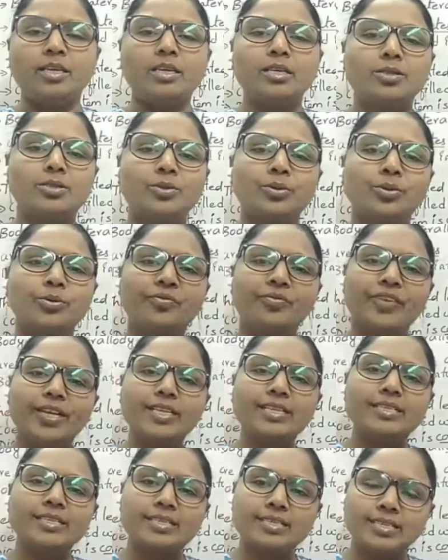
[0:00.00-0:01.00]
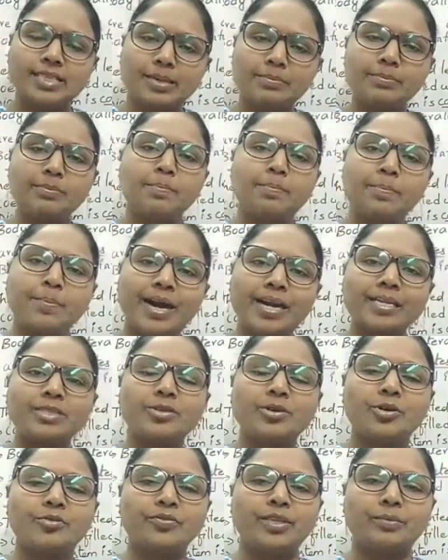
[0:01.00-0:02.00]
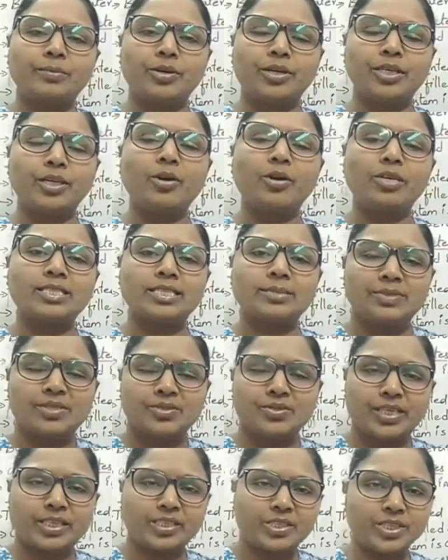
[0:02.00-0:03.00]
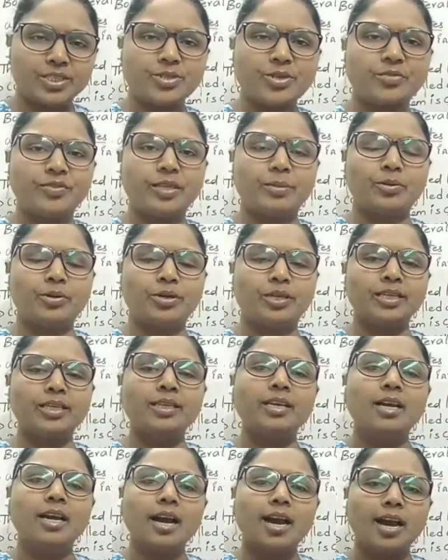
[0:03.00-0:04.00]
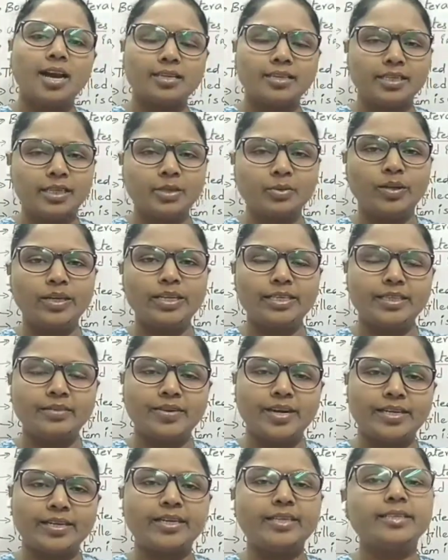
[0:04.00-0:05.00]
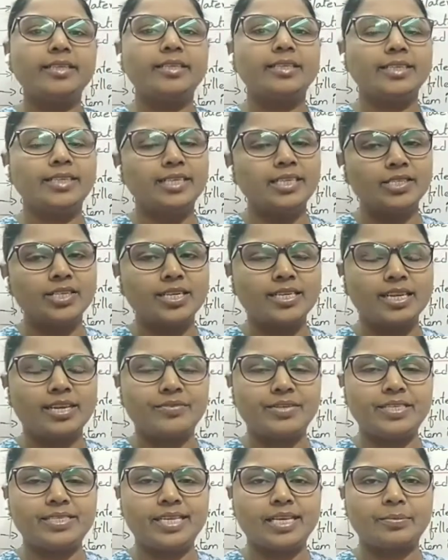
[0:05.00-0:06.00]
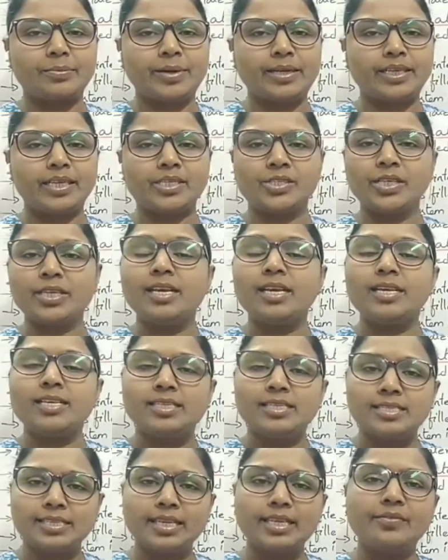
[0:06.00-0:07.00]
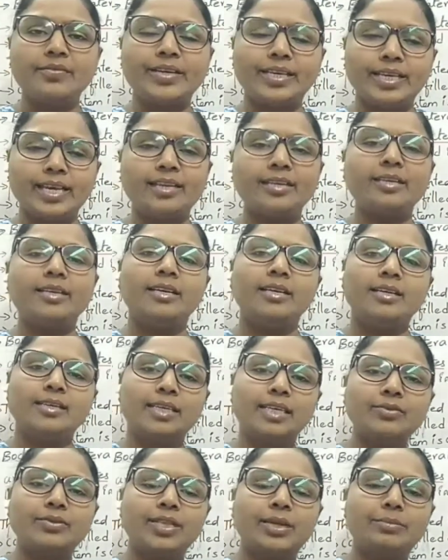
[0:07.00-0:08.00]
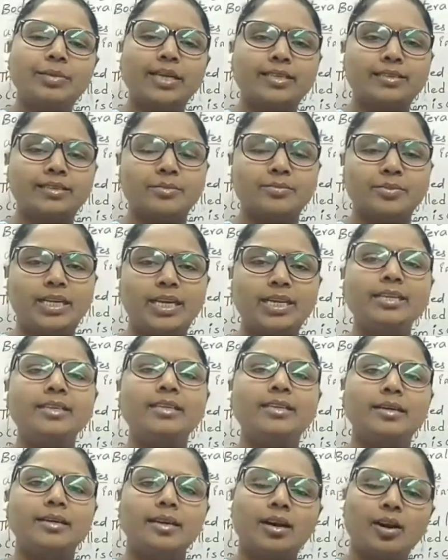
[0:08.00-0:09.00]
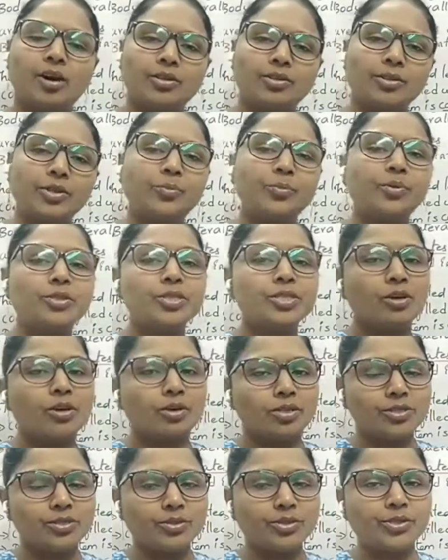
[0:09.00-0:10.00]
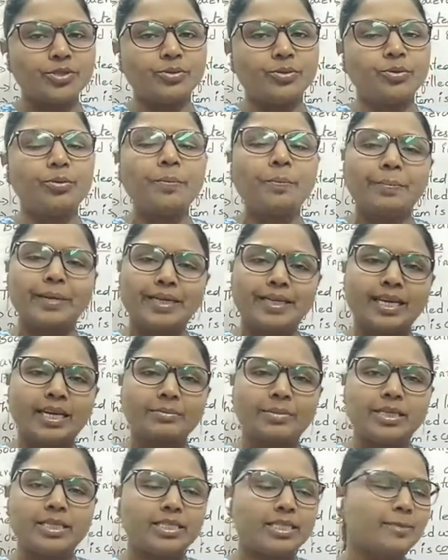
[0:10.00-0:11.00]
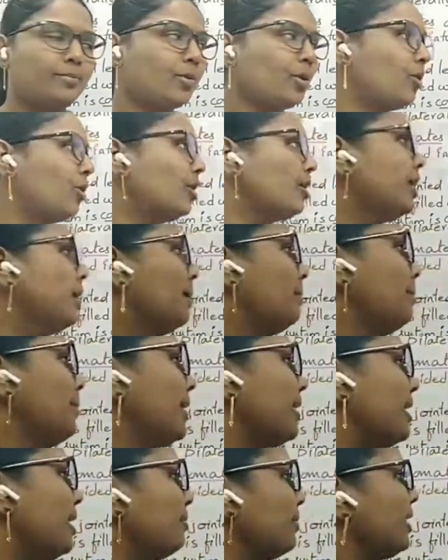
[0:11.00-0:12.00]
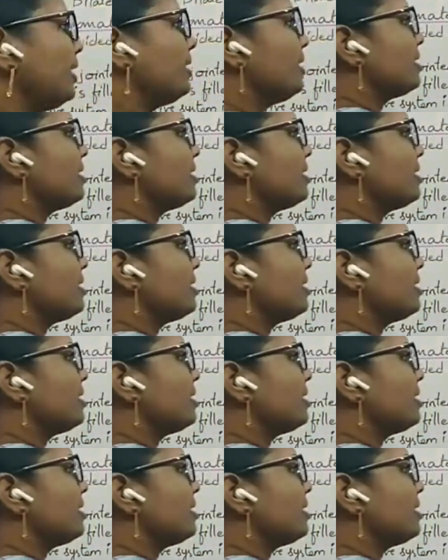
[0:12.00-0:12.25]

So when some parts of the body or some structures of the body are equally divided in each and every segmentation, still we can give them a term like arthropods also show metamerism or metameric